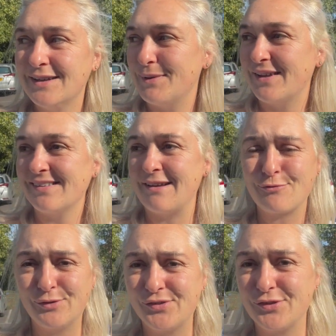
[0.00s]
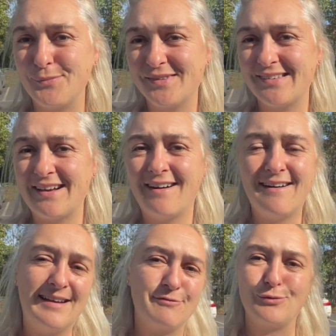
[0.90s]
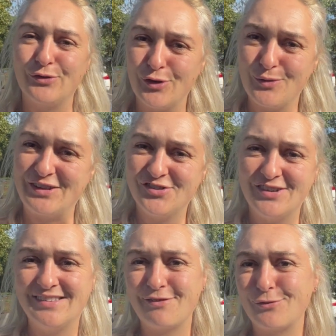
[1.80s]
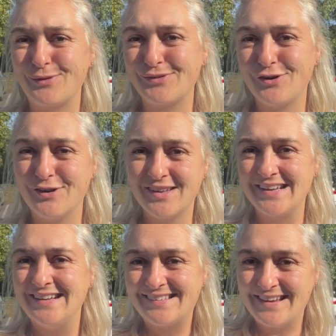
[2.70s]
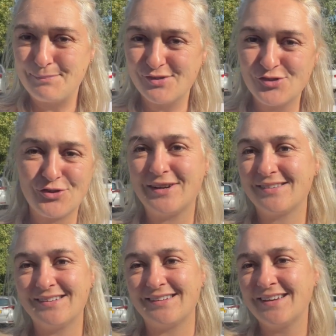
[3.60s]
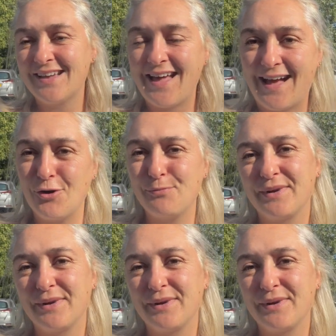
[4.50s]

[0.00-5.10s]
because everyone stops to say hi, everyone's got questions, everyone's got tips and tricks and help,